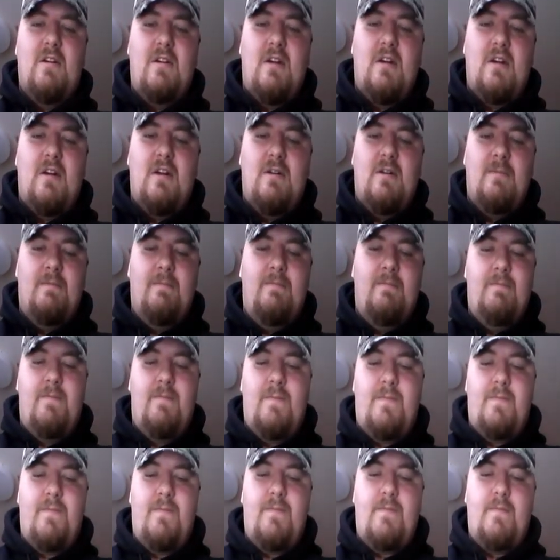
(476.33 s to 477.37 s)
Um,
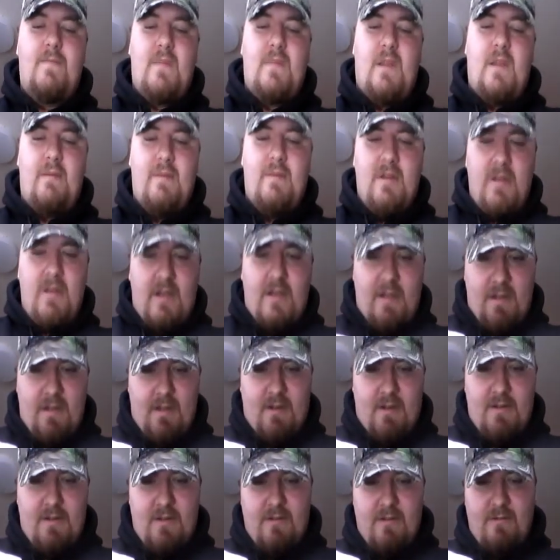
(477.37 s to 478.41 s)

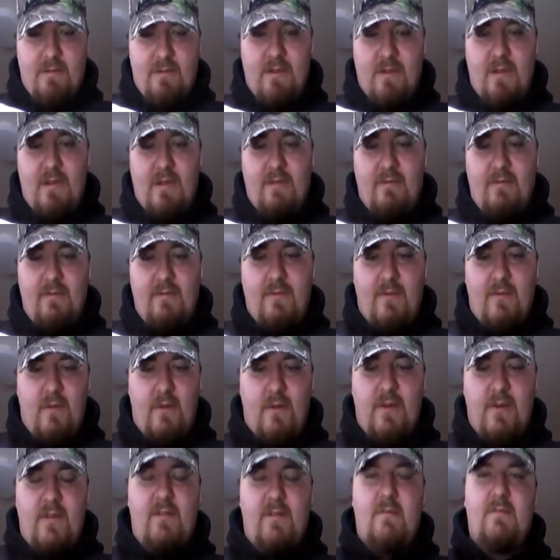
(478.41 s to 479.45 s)
I just really have
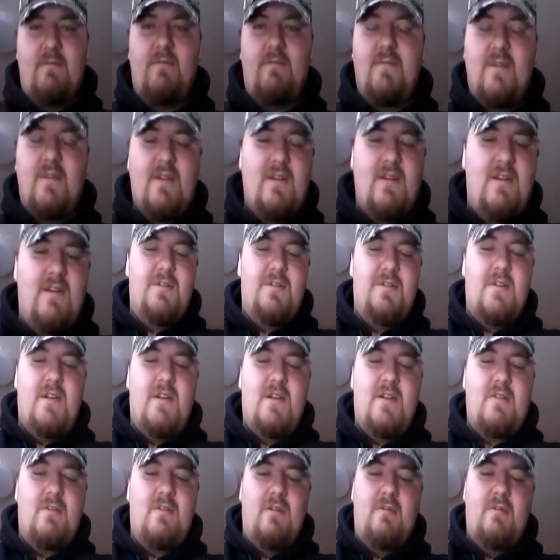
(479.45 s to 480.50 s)
avoided them
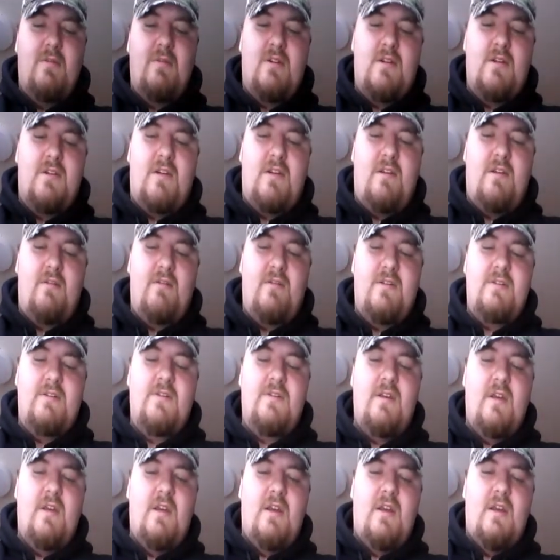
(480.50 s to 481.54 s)
intentionally, because
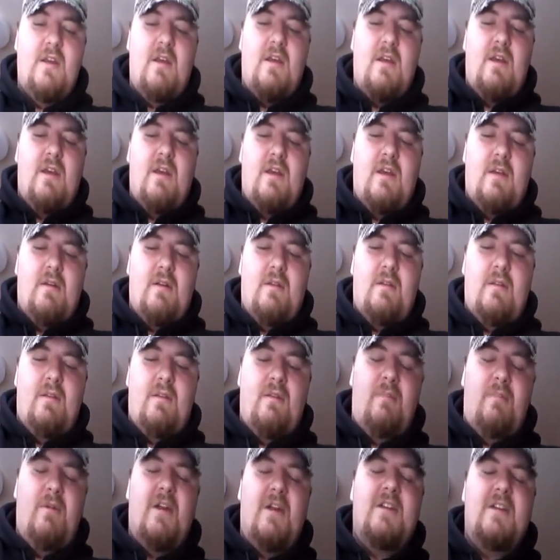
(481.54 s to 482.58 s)

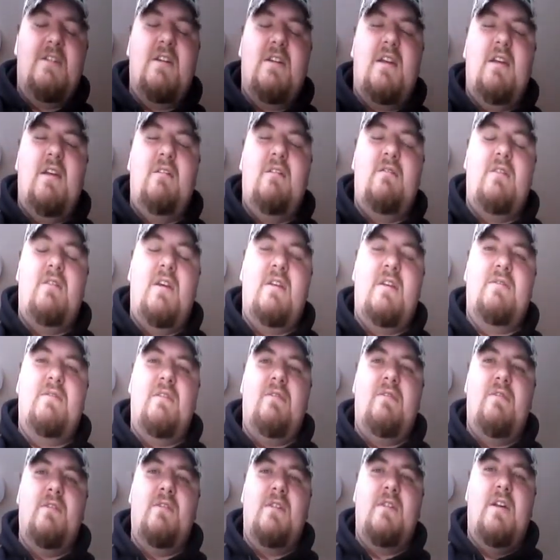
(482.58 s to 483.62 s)
the plastic handle knives
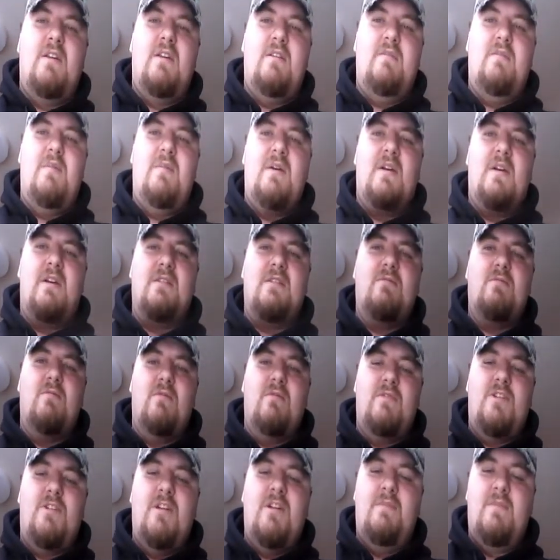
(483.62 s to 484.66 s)
I've always had in the past
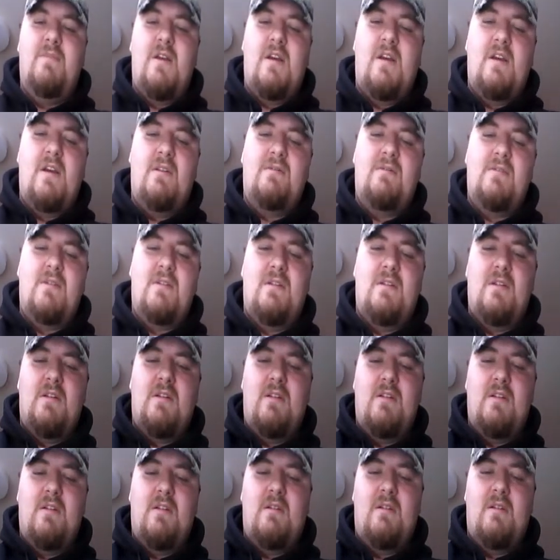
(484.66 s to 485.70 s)
were cheap knives,
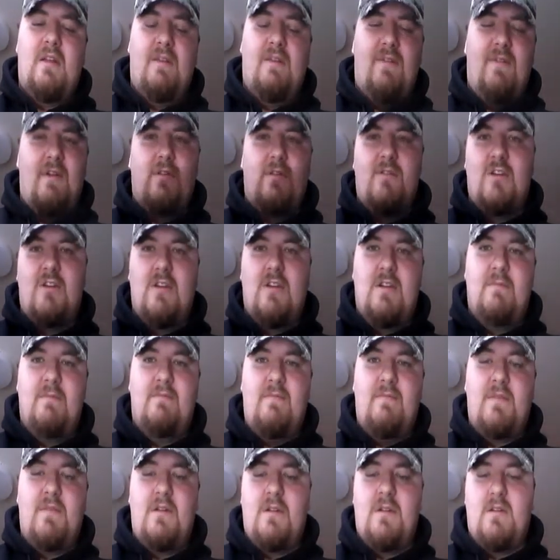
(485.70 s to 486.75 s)
and they felt
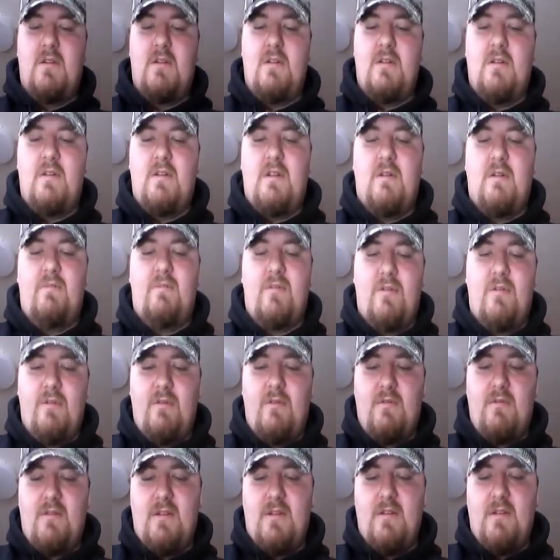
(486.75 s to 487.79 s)
cheap, and they
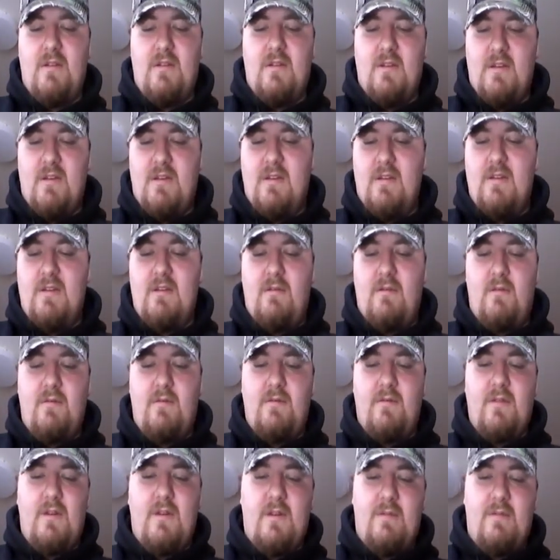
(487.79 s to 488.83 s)
broke, and they didn't
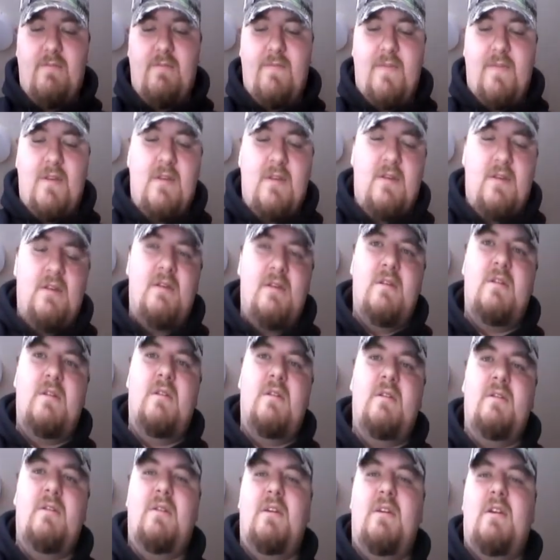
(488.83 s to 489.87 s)
hold up,
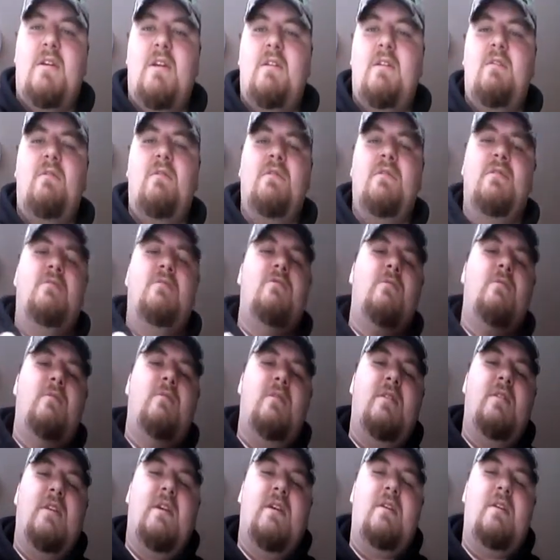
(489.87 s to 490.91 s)
and I kind of always
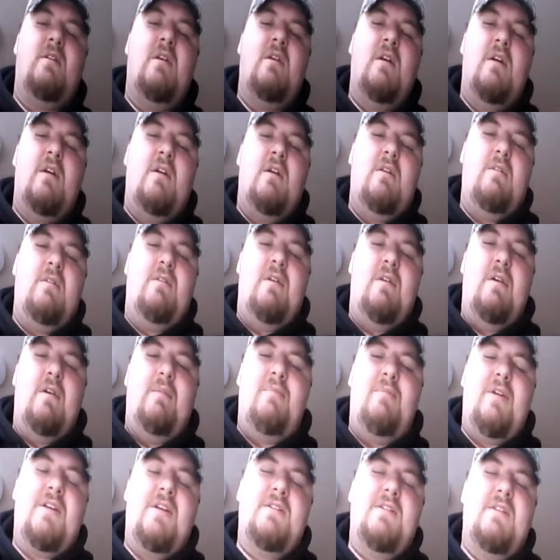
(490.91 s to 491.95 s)
attributed that the
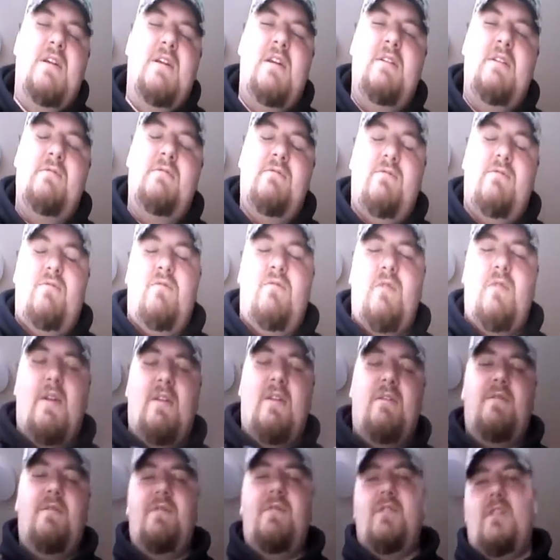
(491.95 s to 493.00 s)
plastic handles
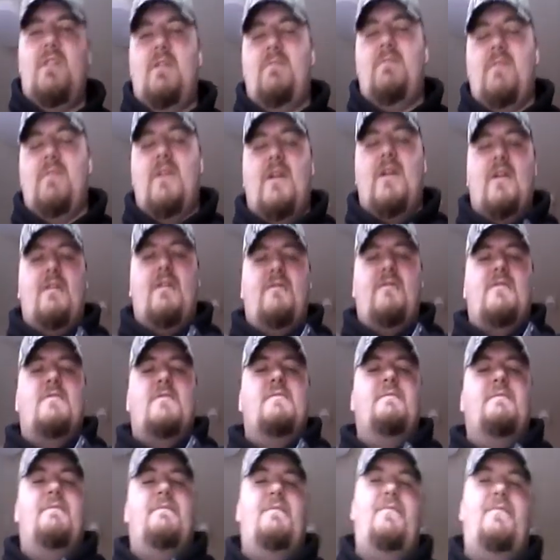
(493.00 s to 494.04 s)
with cheap knives.
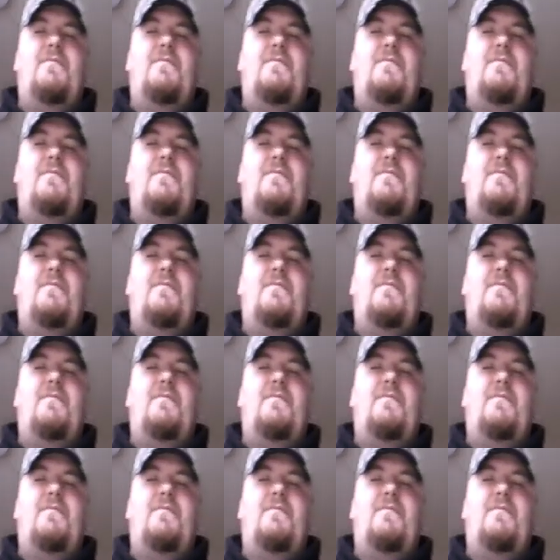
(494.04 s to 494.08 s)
